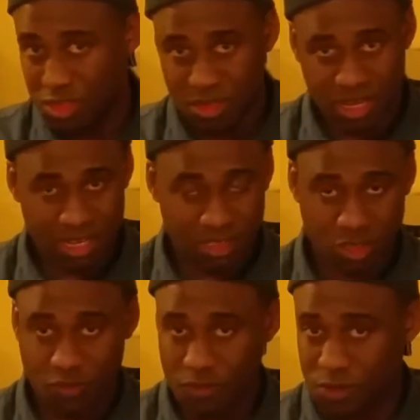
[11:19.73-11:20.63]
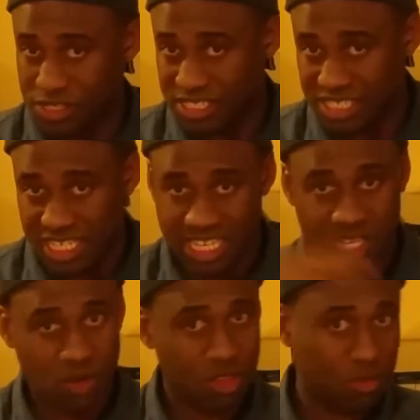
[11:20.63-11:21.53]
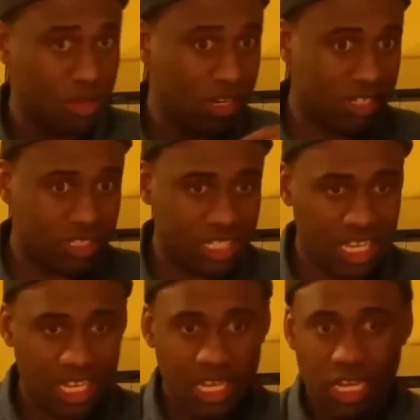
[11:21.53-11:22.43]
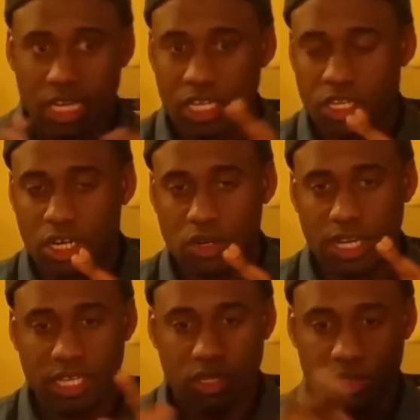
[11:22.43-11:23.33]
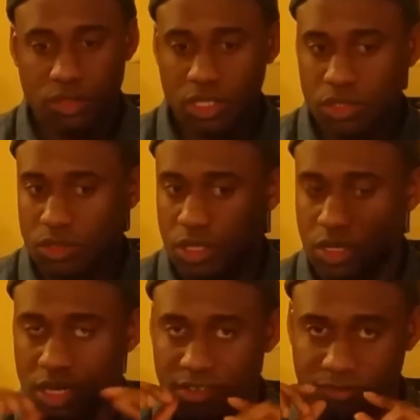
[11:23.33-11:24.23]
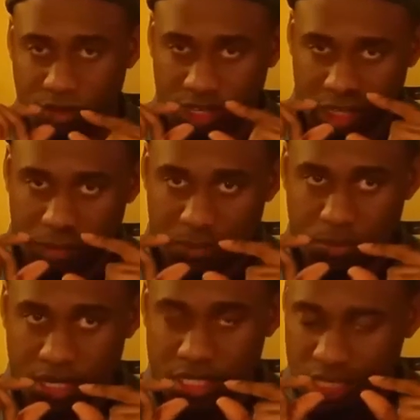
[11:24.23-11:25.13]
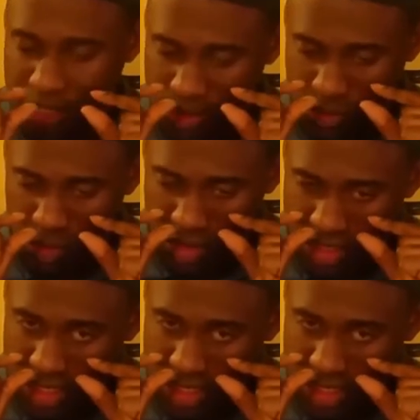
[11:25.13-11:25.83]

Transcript: 240Z or a 300Z, and you're on a very limited budget, because we want to